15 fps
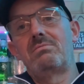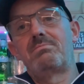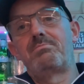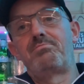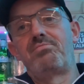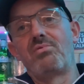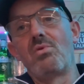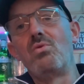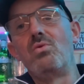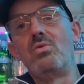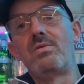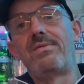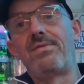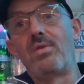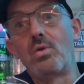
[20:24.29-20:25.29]
brewed
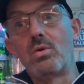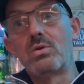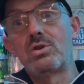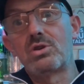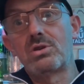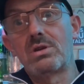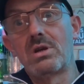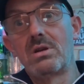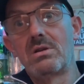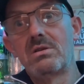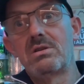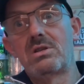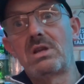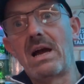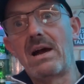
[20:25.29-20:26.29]
forged
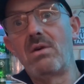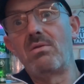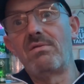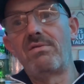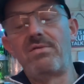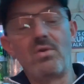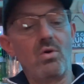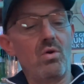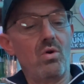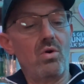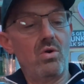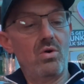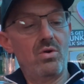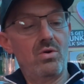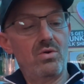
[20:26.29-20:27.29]
stout for
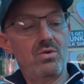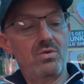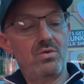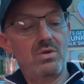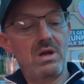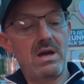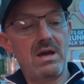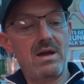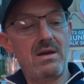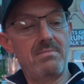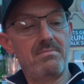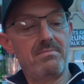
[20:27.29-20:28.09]
a